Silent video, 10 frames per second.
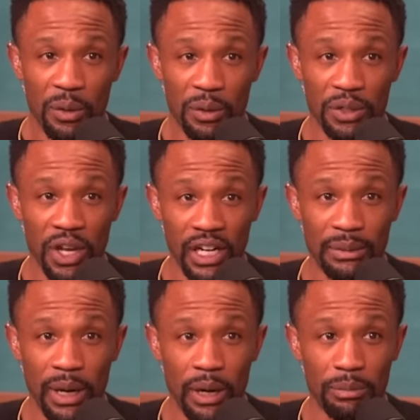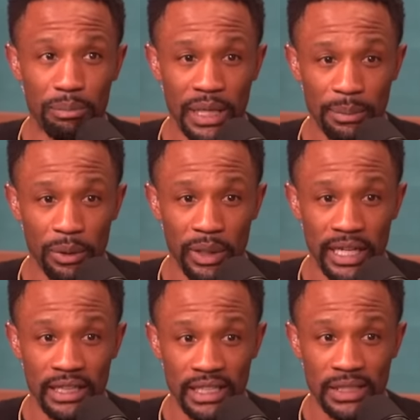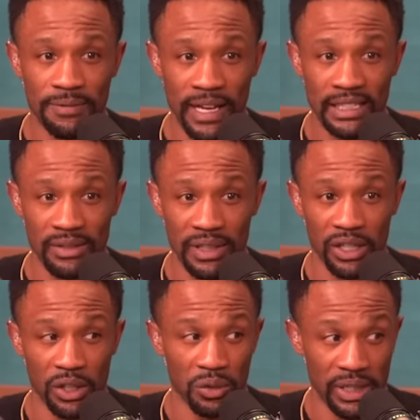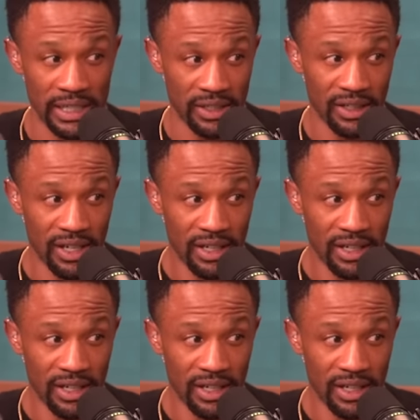You're talking about people in this phase of their career,